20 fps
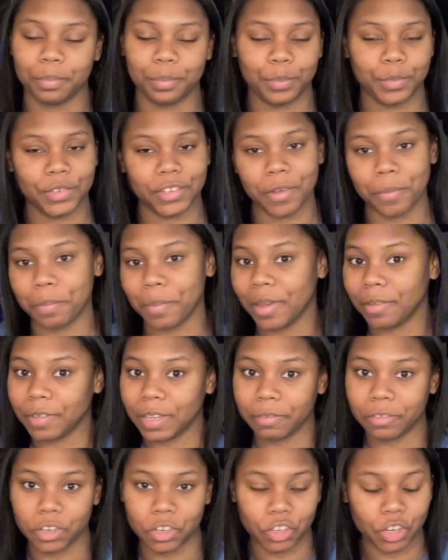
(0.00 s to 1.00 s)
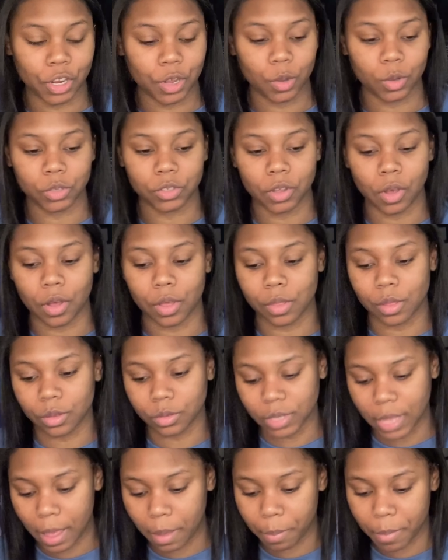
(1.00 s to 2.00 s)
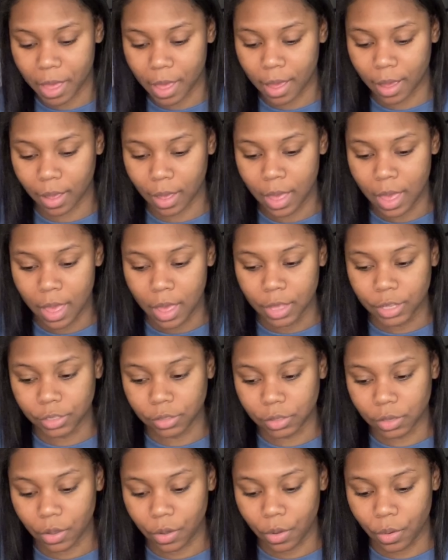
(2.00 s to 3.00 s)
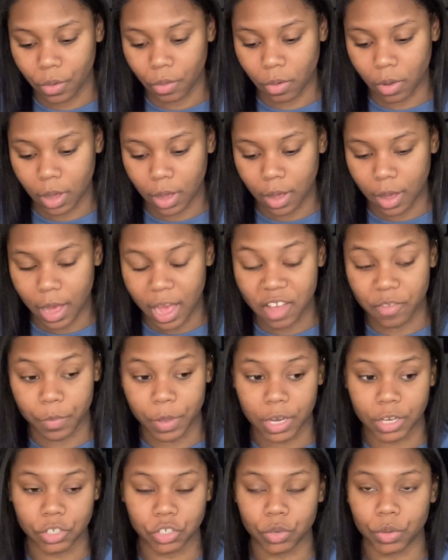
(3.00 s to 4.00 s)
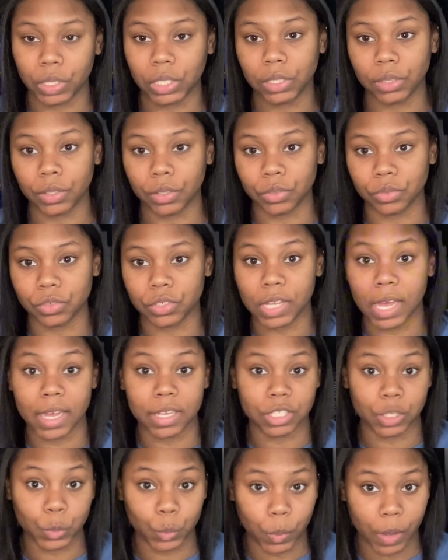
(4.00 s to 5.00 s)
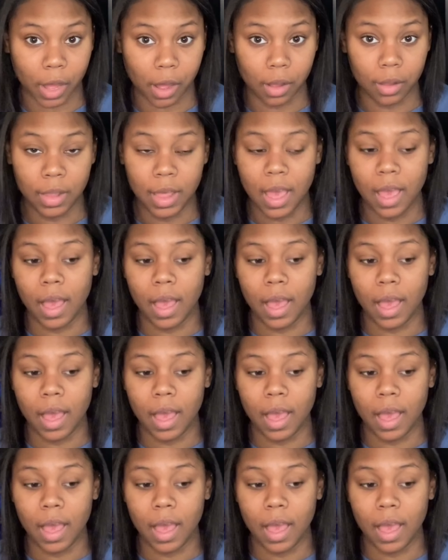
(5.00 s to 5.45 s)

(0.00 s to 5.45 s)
Some of my favorite shows, all those came back. So I've been enjoying those as well.